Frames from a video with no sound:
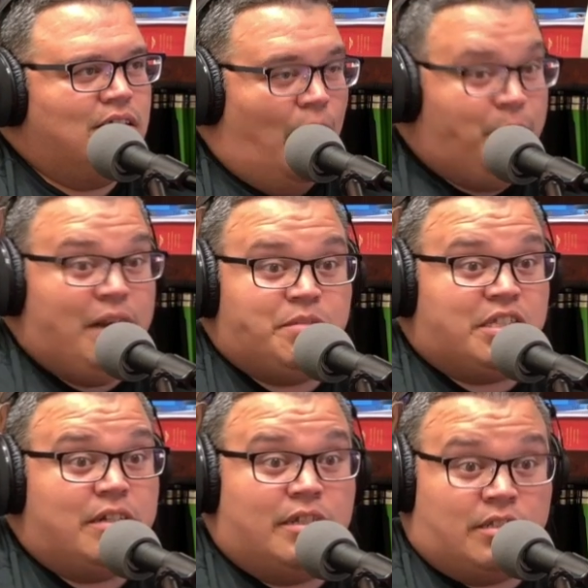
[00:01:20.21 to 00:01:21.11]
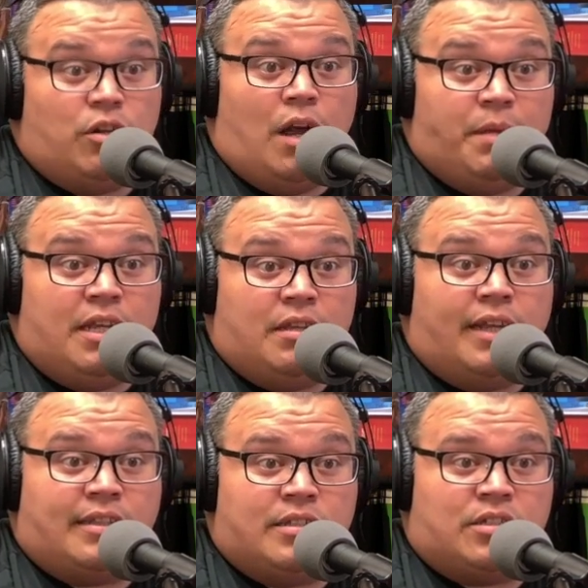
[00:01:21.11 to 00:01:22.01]
I mean, I'm serious. You know how many,
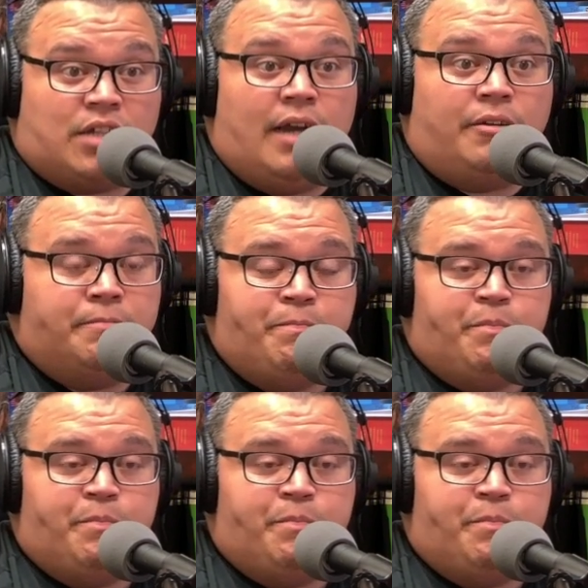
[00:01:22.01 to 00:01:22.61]
like, these the